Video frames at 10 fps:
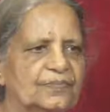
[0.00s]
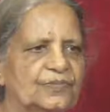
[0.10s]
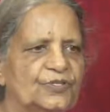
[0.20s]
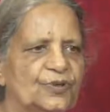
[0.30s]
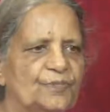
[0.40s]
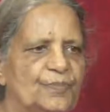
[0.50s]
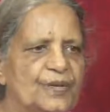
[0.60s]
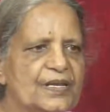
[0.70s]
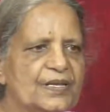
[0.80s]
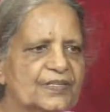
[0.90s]
your
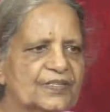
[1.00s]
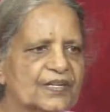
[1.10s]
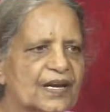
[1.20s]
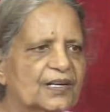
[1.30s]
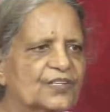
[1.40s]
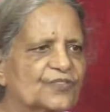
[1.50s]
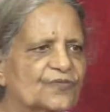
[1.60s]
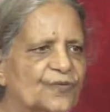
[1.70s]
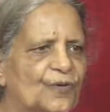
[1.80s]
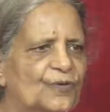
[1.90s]
being starts
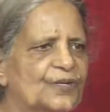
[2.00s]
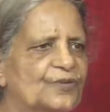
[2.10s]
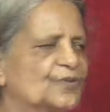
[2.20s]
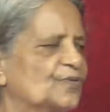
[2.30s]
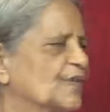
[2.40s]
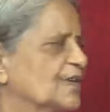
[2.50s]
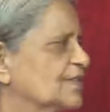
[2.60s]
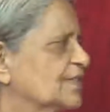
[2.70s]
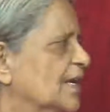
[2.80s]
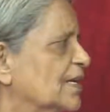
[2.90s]
flowing
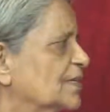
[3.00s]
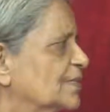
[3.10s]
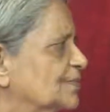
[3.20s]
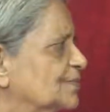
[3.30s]
towards that.